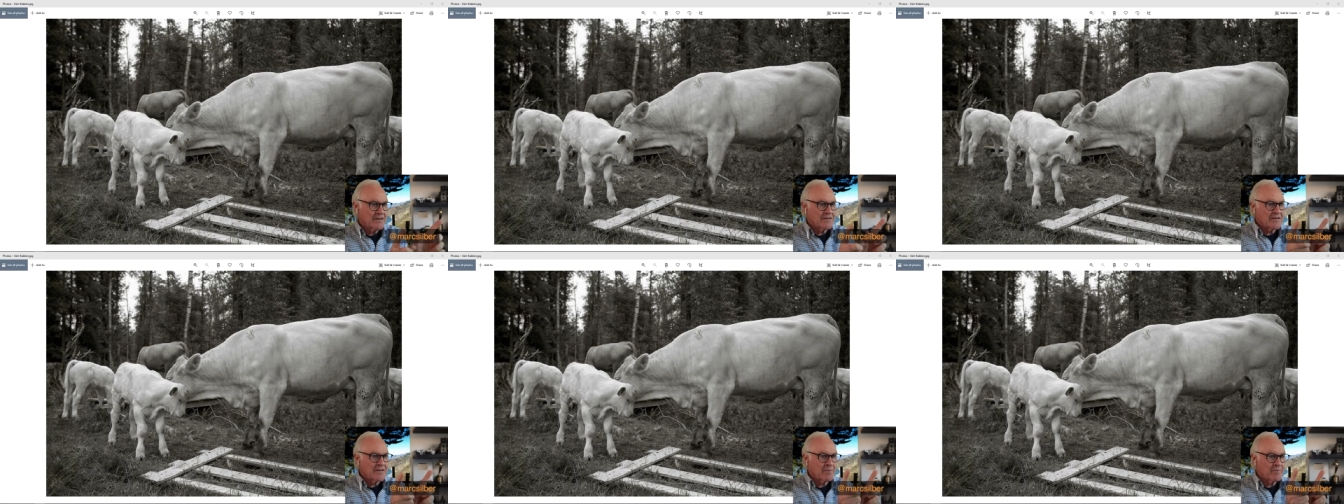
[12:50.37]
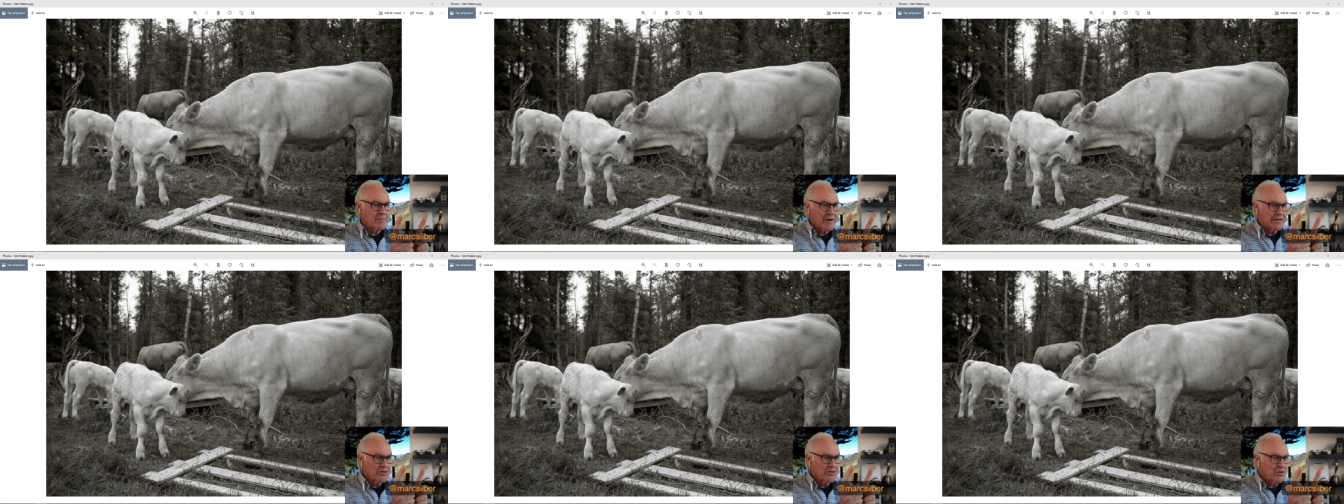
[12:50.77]
it's a
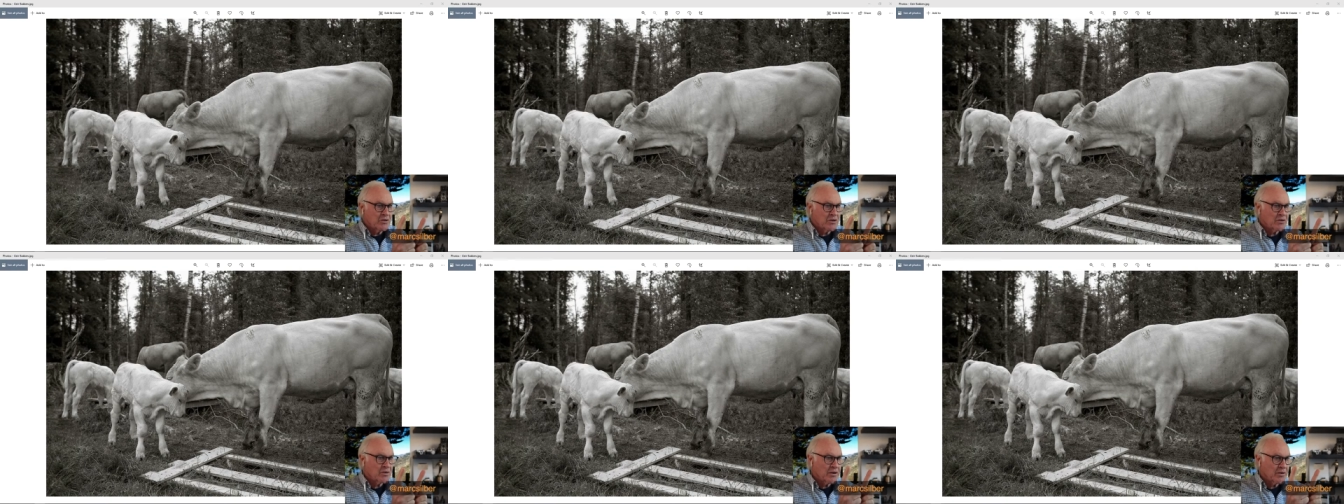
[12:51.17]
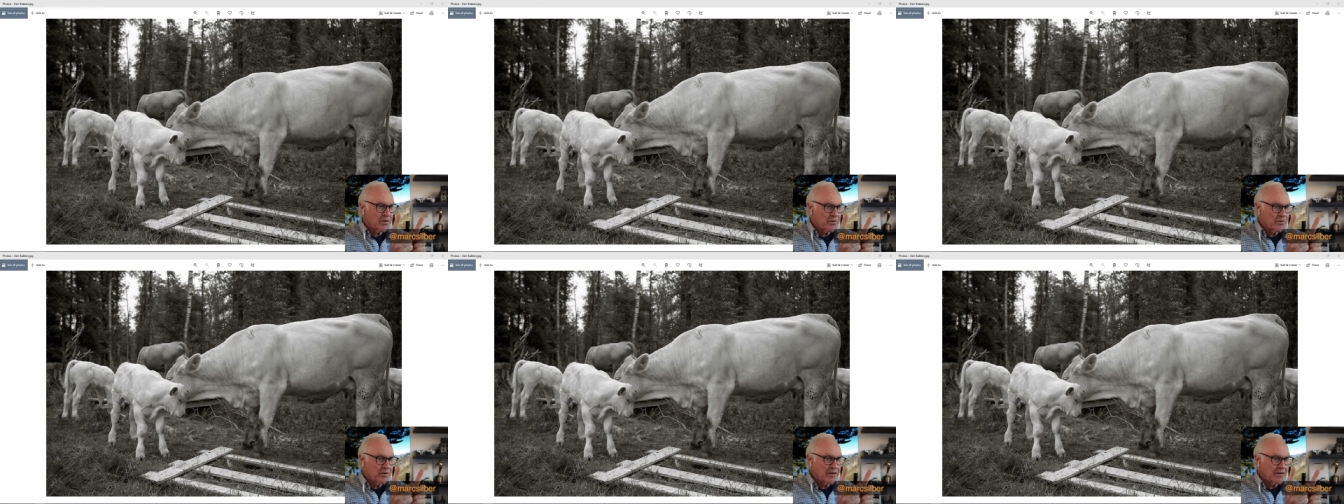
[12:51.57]
two and a quarter,
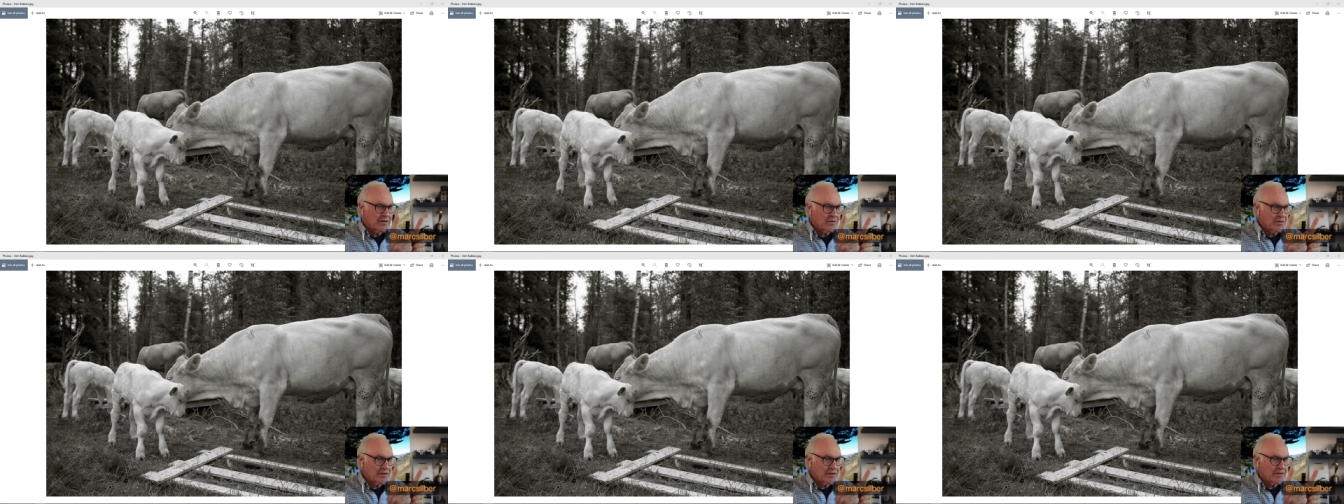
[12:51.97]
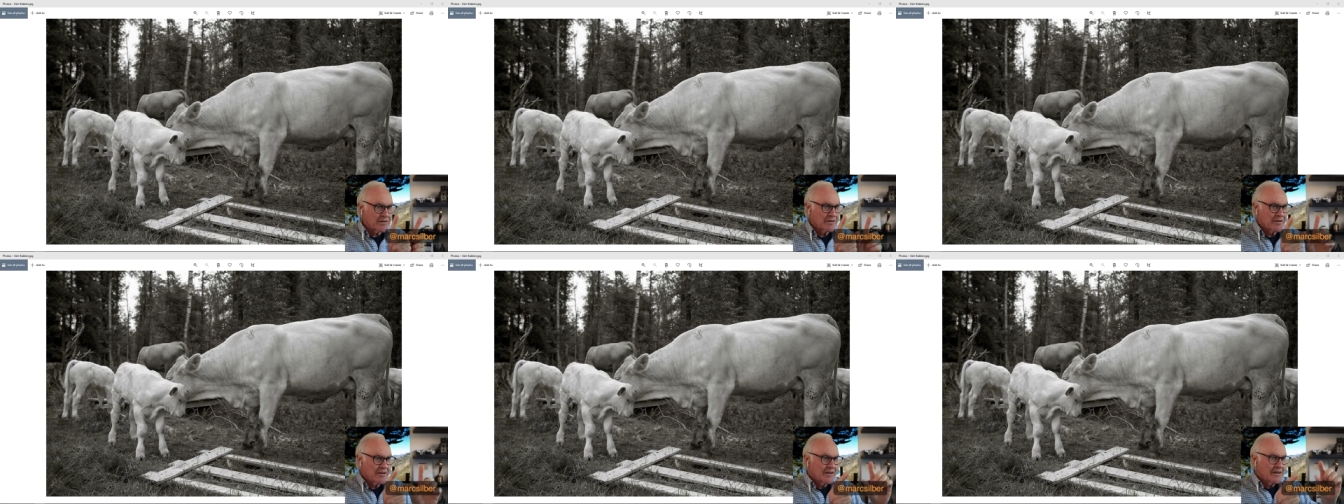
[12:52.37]
three and a quarter.